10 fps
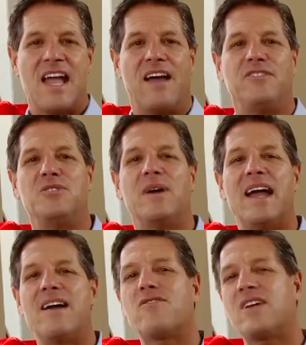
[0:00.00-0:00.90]
Have you
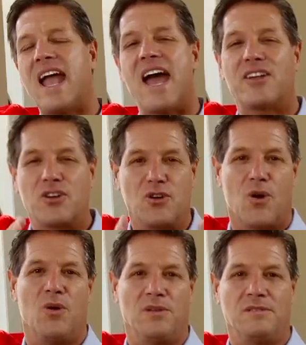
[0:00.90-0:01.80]
ever had a
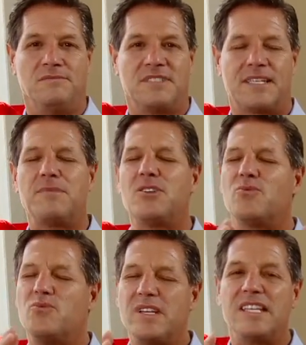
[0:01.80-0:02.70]
goal, something you
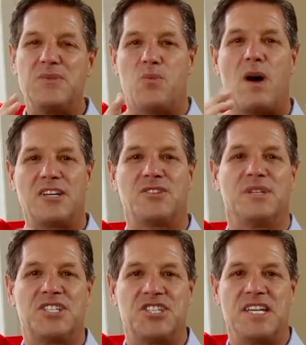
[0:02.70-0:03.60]
really want to
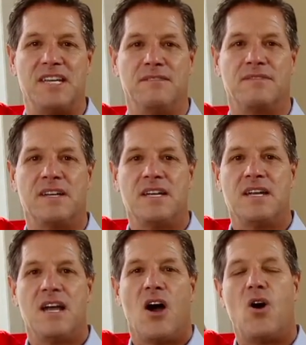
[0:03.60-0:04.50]
achieve,
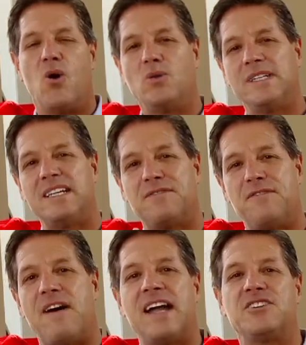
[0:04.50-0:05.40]
only to
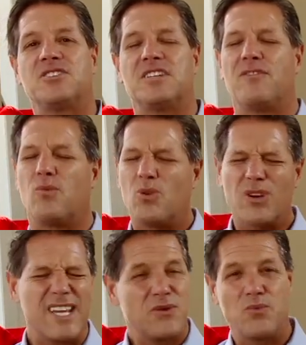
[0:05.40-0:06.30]
find yourself
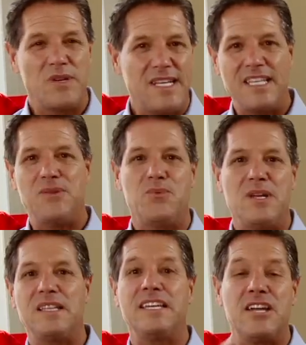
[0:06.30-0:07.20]
working really,
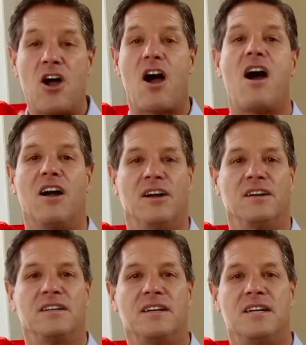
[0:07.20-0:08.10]
really
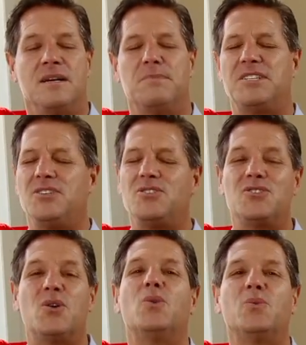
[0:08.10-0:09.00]
hard, but you
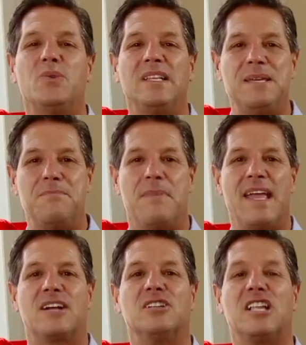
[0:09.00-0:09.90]
don't really
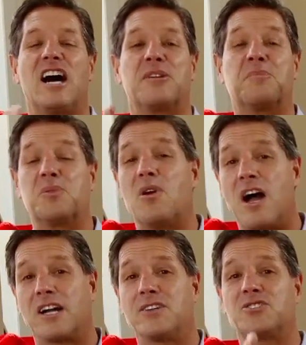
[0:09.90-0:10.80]
make a lot of
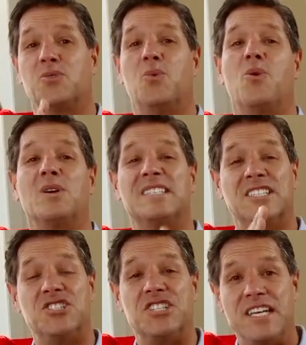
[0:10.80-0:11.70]
progress towards
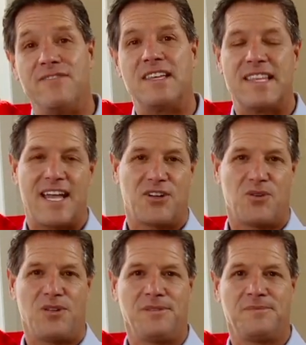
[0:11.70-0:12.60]
achieving that
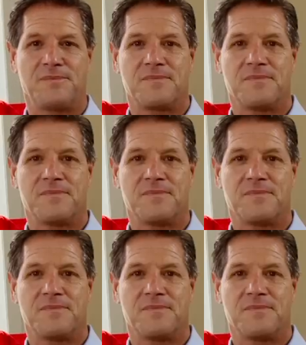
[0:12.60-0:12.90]
goal?